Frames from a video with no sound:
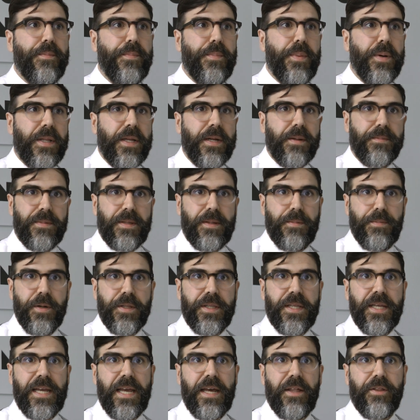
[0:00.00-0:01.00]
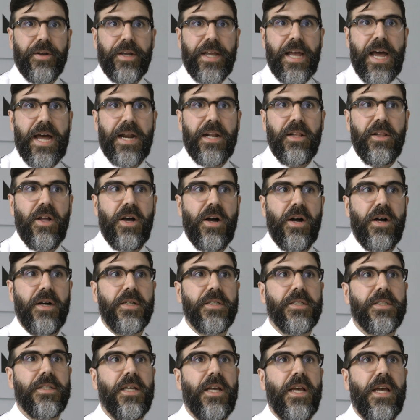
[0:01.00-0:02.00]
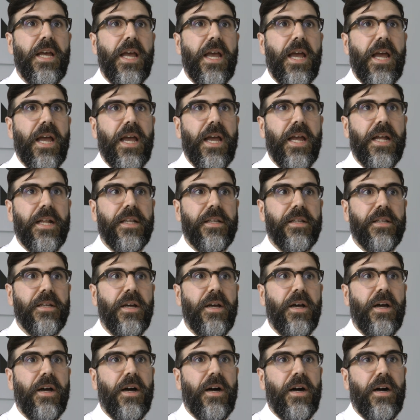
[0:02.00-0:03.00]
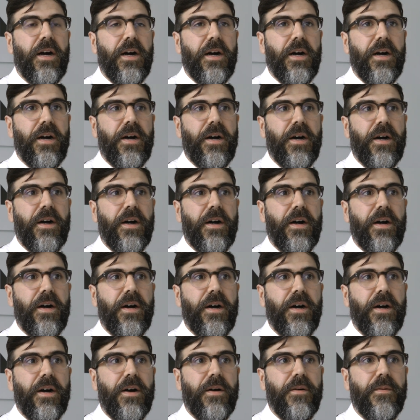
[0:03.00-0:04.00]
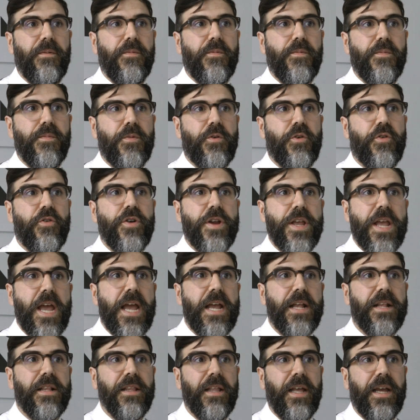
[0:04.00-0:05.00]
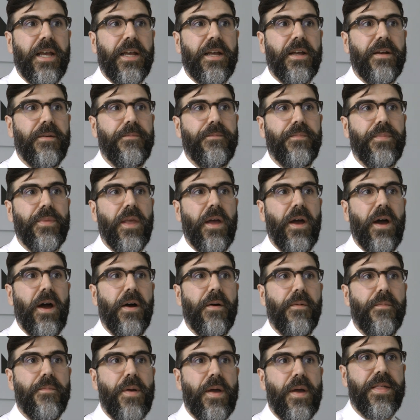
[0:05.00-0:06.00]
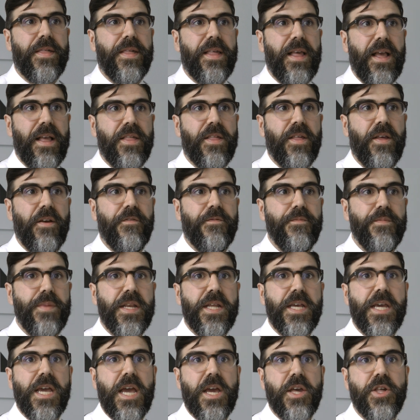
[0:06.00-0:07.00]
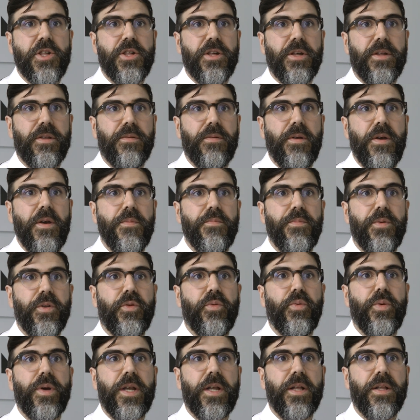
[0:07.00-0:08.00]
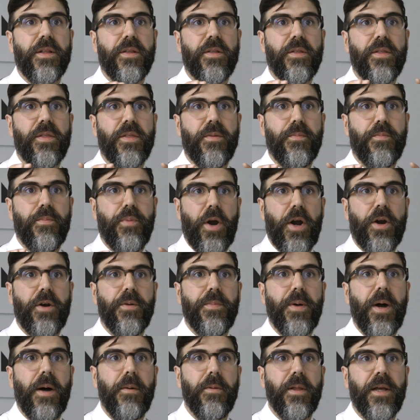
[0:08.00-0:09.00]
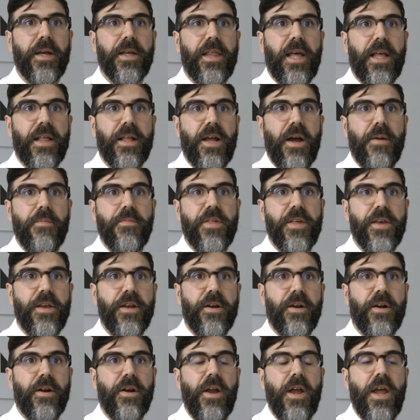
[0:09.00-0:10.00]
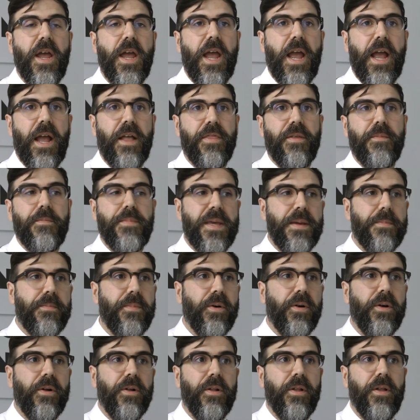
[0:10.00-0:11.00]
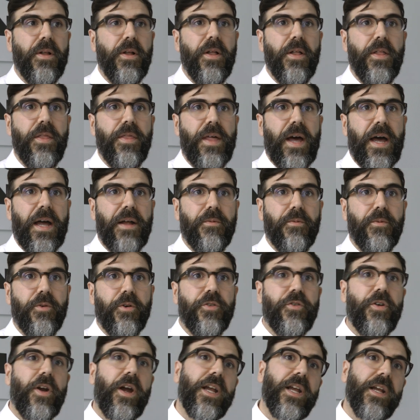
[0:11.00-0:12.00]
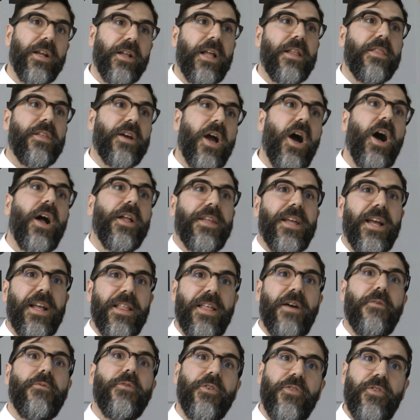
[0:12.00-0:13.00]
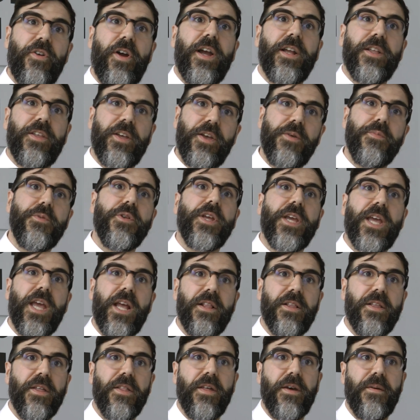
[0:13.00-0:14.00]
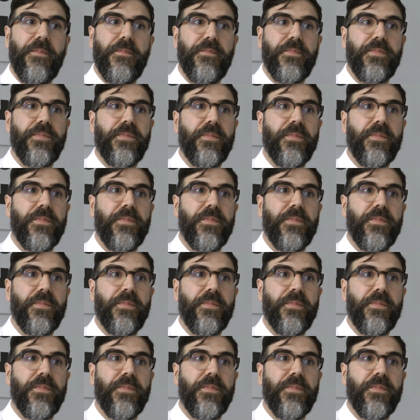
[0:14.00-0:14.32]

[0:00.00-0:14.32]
put up, put together catalogs, and uh, uh, create like a, sense of mediation between the broader public that comes here and the people that we're trying in the content that we're trying to communicate to them.